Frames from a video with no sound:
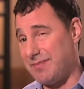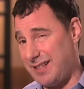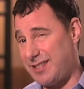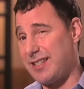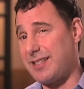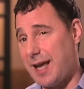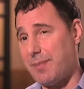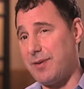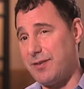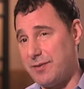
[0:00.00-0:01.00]
that's just
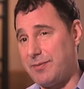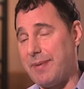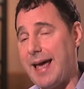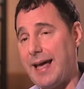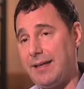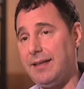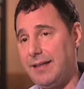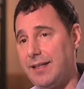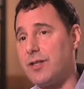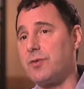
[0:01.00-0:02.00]
happened or it's bad?
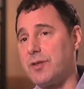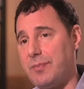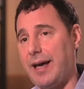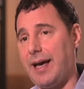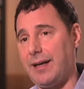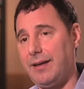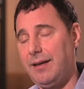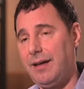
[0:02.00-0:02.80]
This was bad.